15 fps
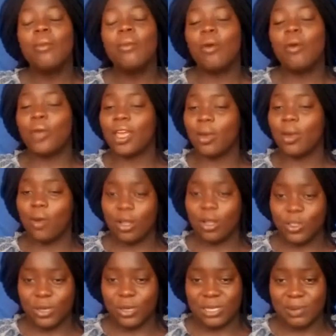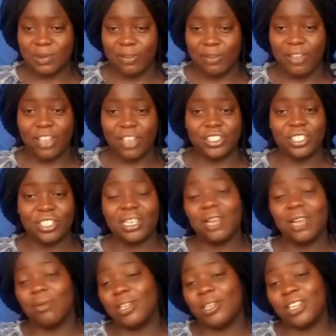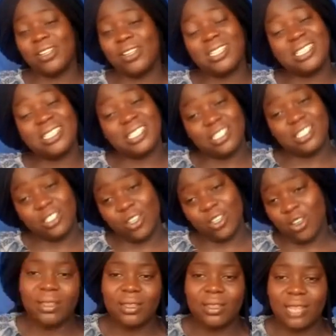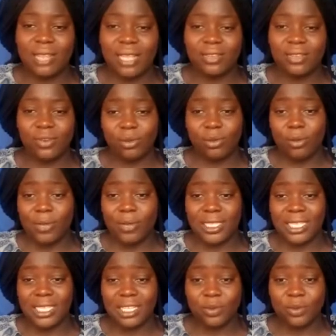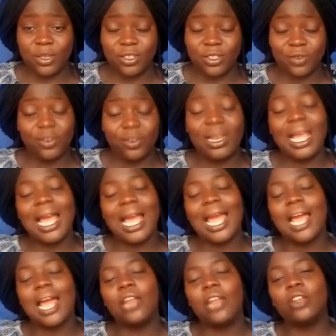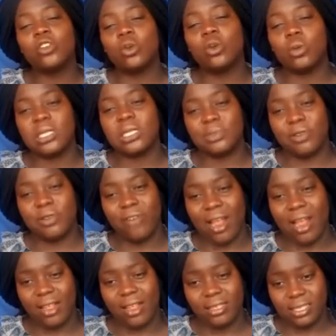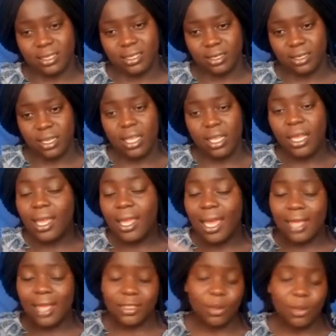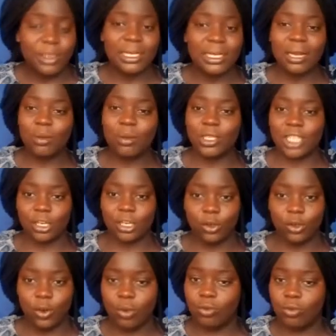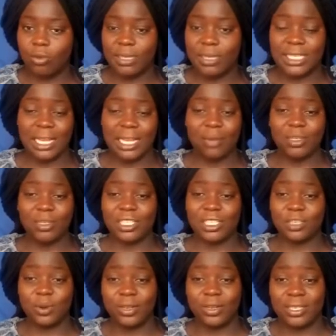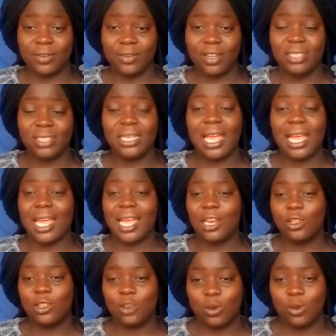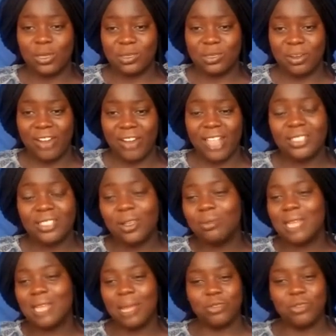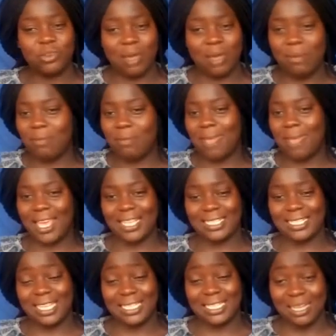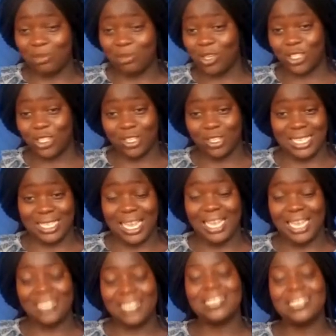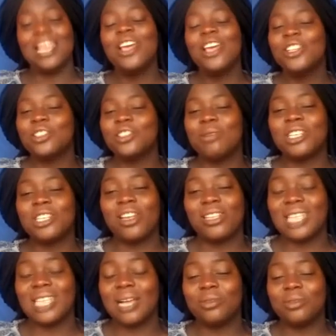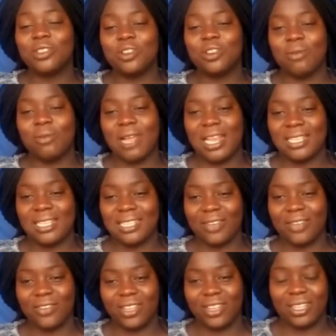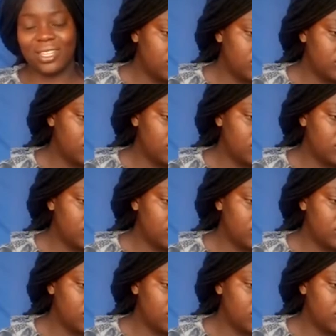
But we can work towards perfection. Now, maturity teaches you to see things from your partner's point of view, like, I cannot always be right. Yes, no matter how much I know, no matter how much experience I've gotten, I cannot always be right. Sometimes you might be making sense and not just seeing it. So, maturity helps you to balance everything.